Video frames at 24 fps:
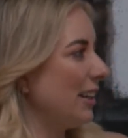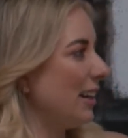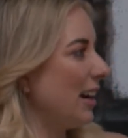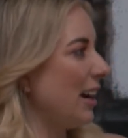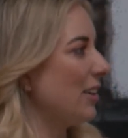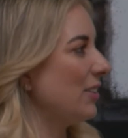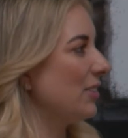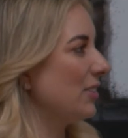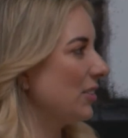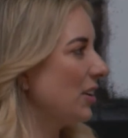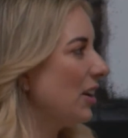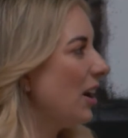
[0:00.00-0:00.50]
Like
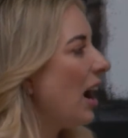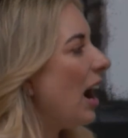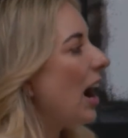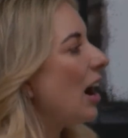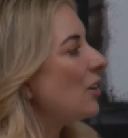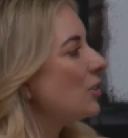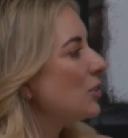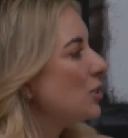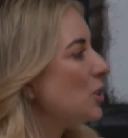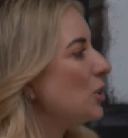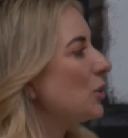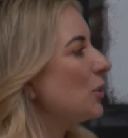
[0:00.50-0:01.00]
I mm-hmm.
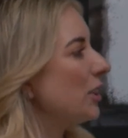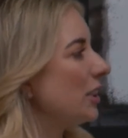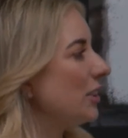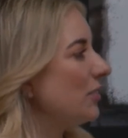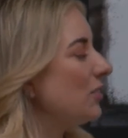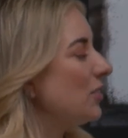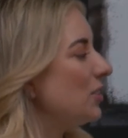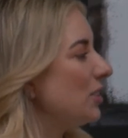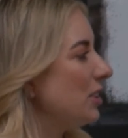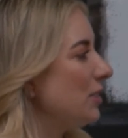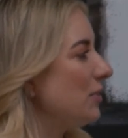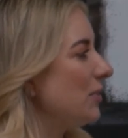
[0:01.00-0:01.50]
I'll do it
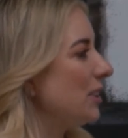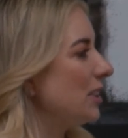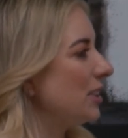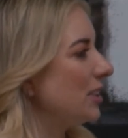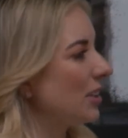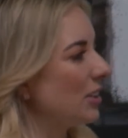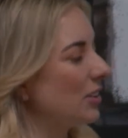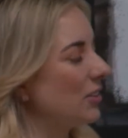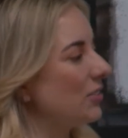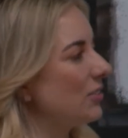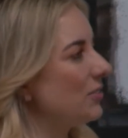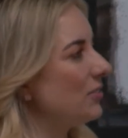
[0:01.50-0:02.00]
if you need me to
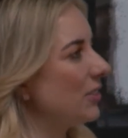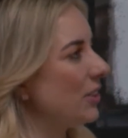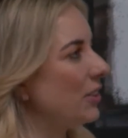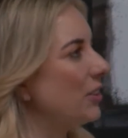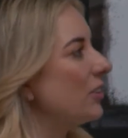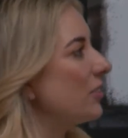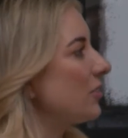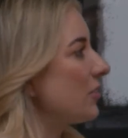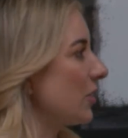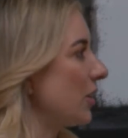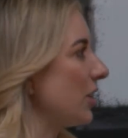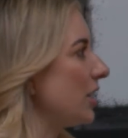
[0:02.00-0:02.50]
go
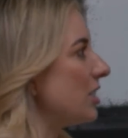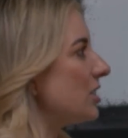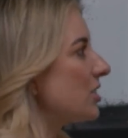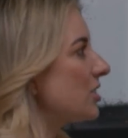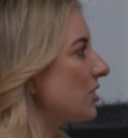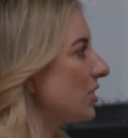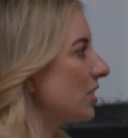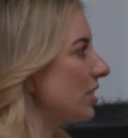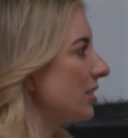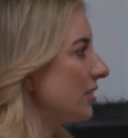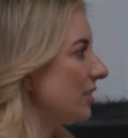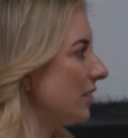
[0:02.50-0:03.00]
fill a fridge
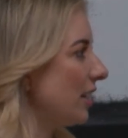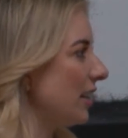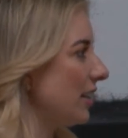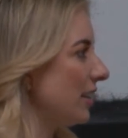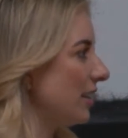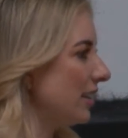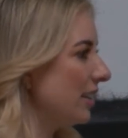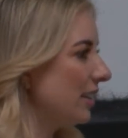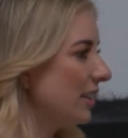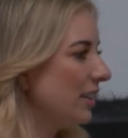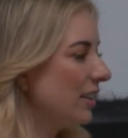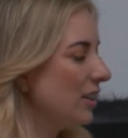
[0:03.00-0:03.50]
or
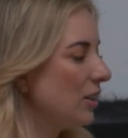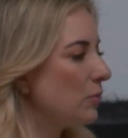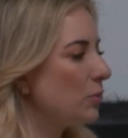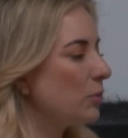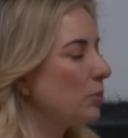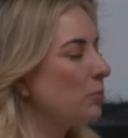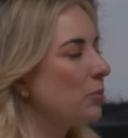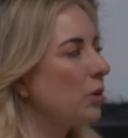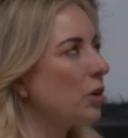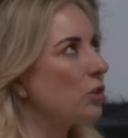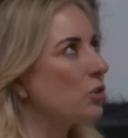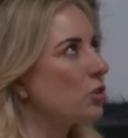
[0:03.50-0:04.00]
like
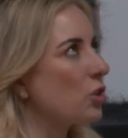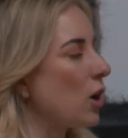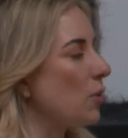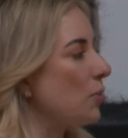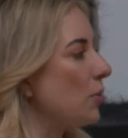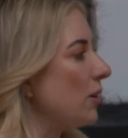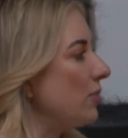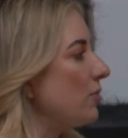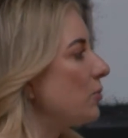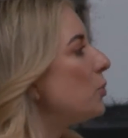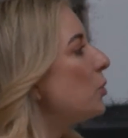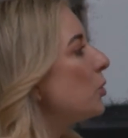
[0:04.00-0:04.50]
go
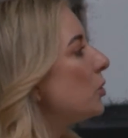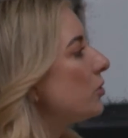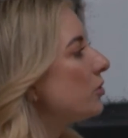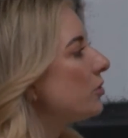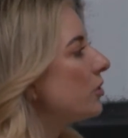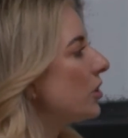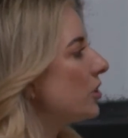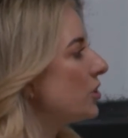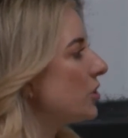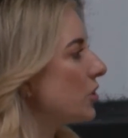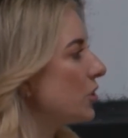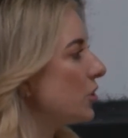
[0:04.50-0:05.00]
drop off pool
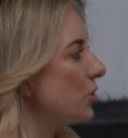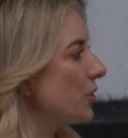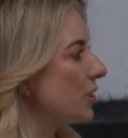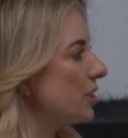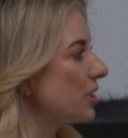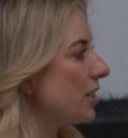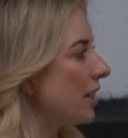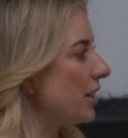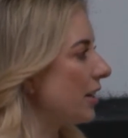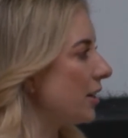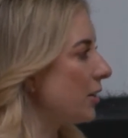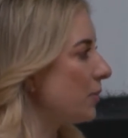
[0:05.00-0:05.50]
floats or do a
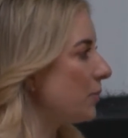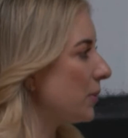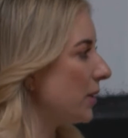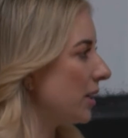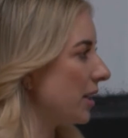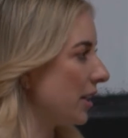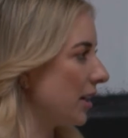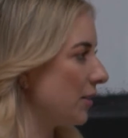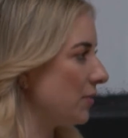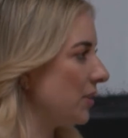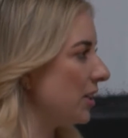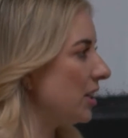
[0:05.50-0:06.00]
setup.
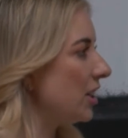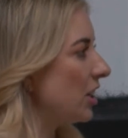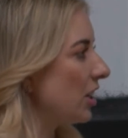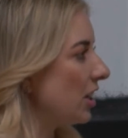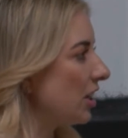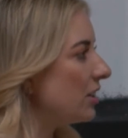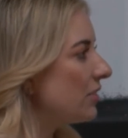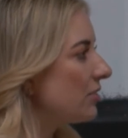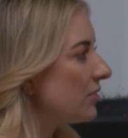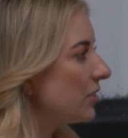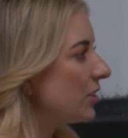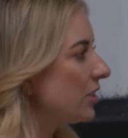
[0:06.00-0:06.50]
Like I'm
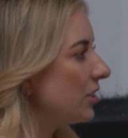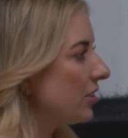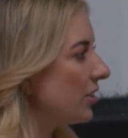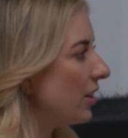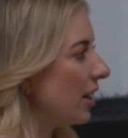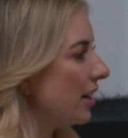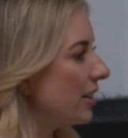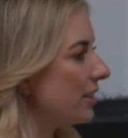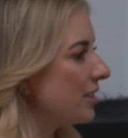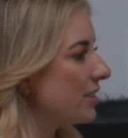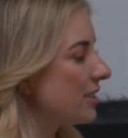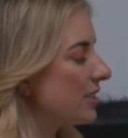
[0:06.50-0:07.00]
here for mm-hmm.
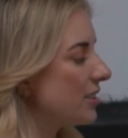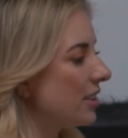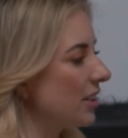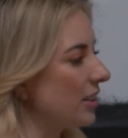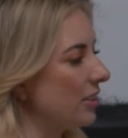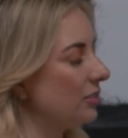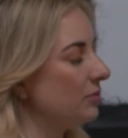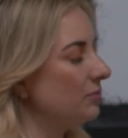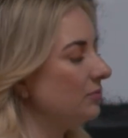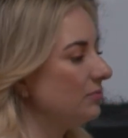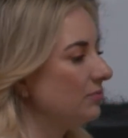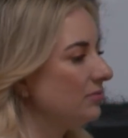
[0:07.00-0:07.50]
you guys.
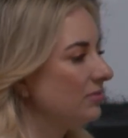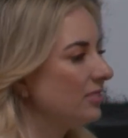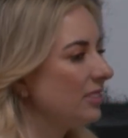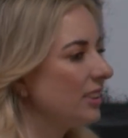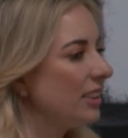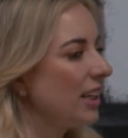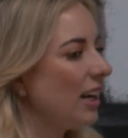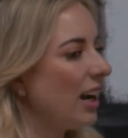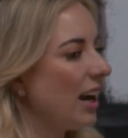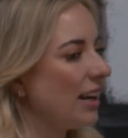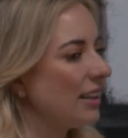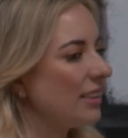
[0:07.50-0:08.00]
So
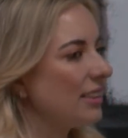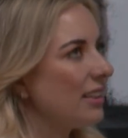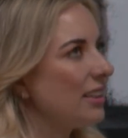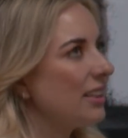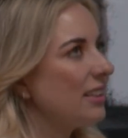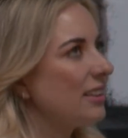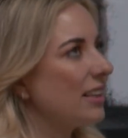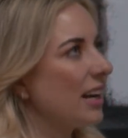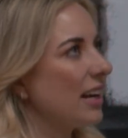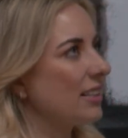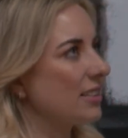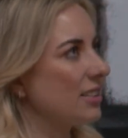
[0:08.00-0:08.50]
I
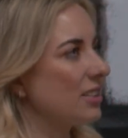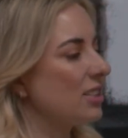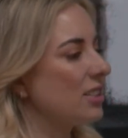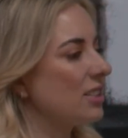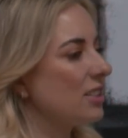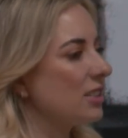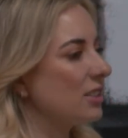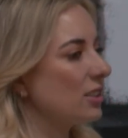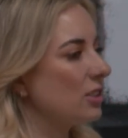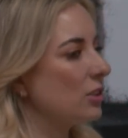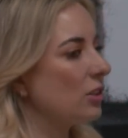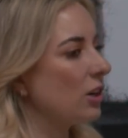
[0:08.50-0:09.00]
think
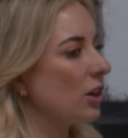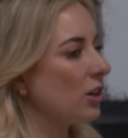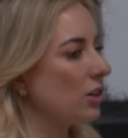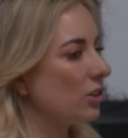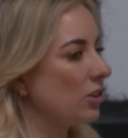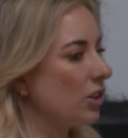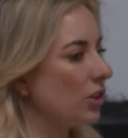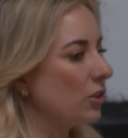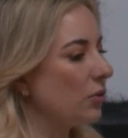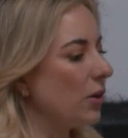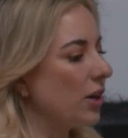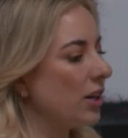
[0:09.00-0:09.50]
that's the, a
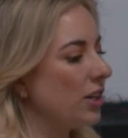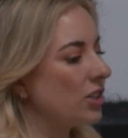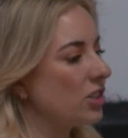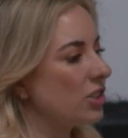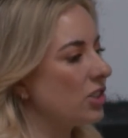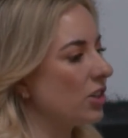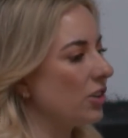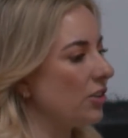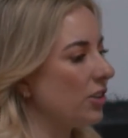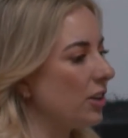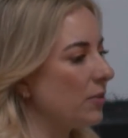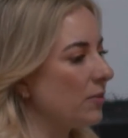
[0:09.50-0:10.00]
good way to
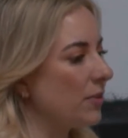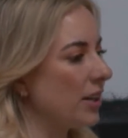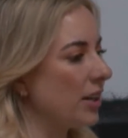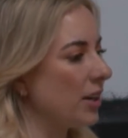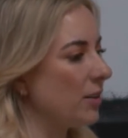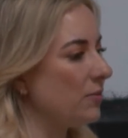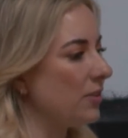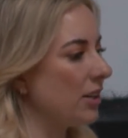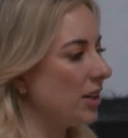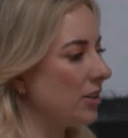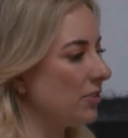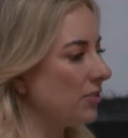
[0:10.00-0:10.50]
show them that
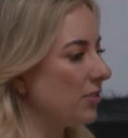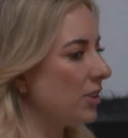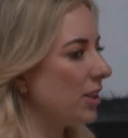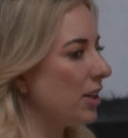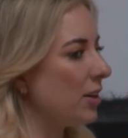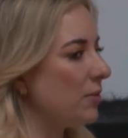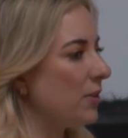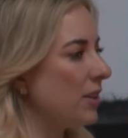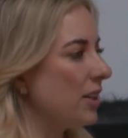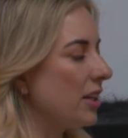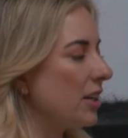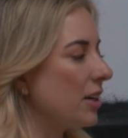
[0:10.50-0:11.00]
I'm there for
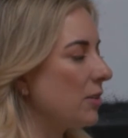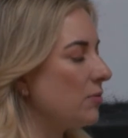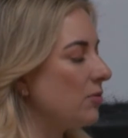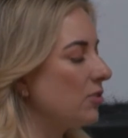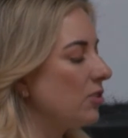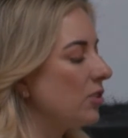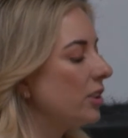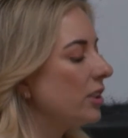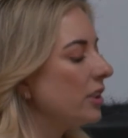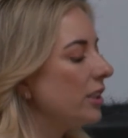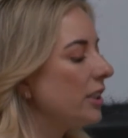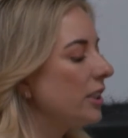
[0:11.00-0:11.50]
them. And then I'm
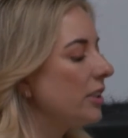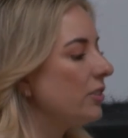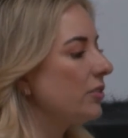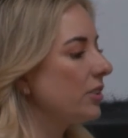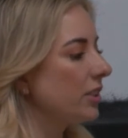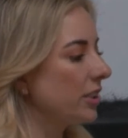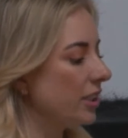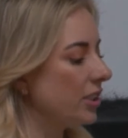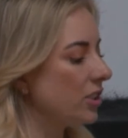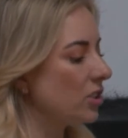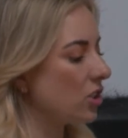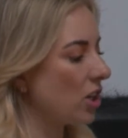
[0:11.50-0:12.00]
really
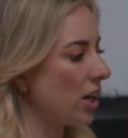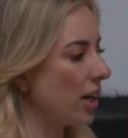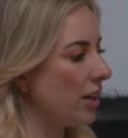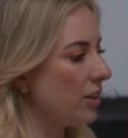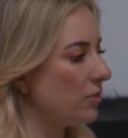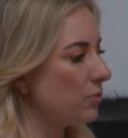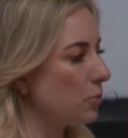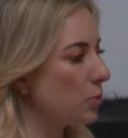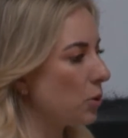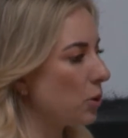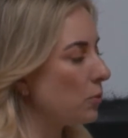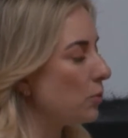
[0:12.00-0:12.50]
really try
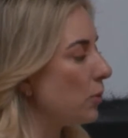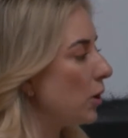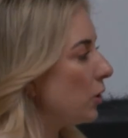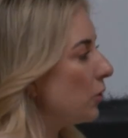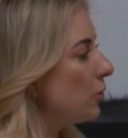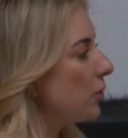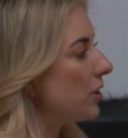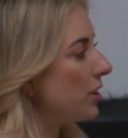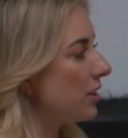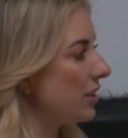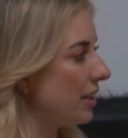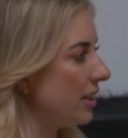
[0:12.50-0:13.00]
and
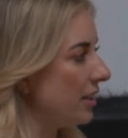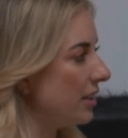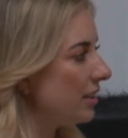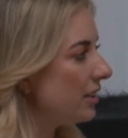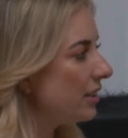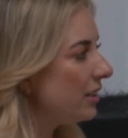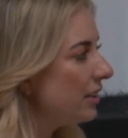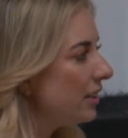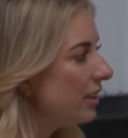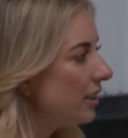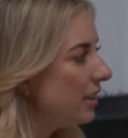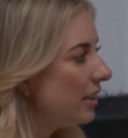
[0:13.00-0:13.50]
promote
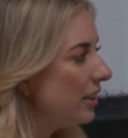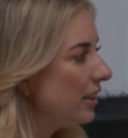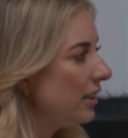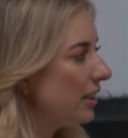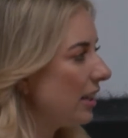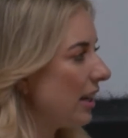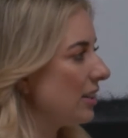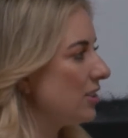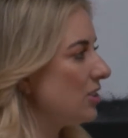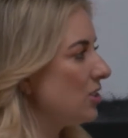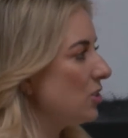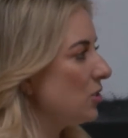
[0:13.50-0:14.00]
within.
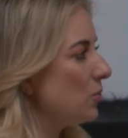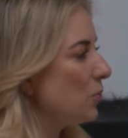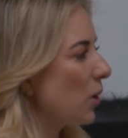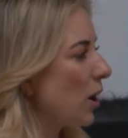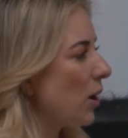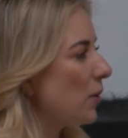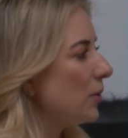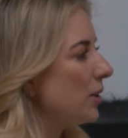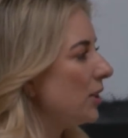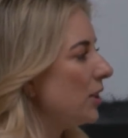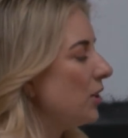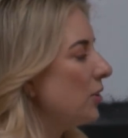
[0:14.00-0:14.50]
As you
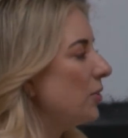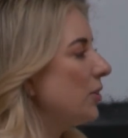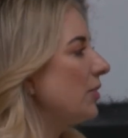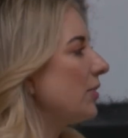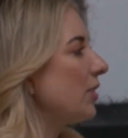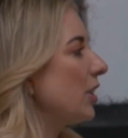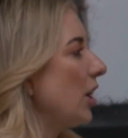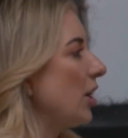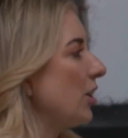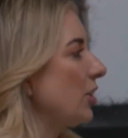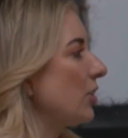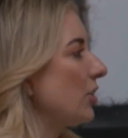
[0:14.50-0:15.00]
probably know, we have
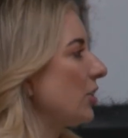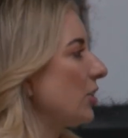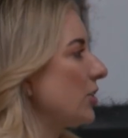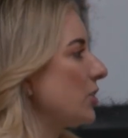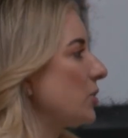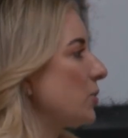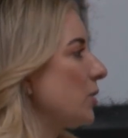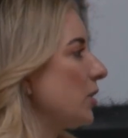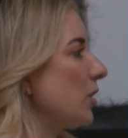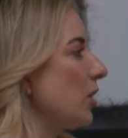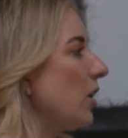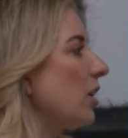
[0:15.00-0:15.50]
a lot of
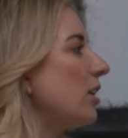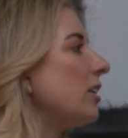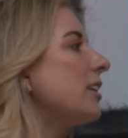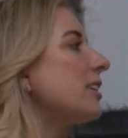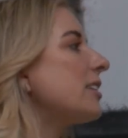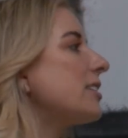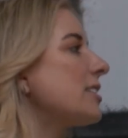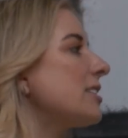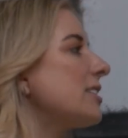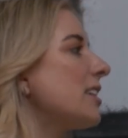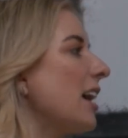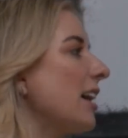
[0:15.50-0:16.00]
girls we call
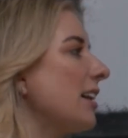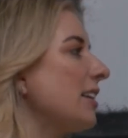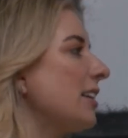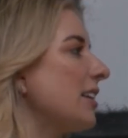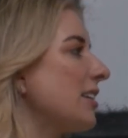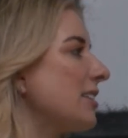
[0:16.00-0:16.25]
like side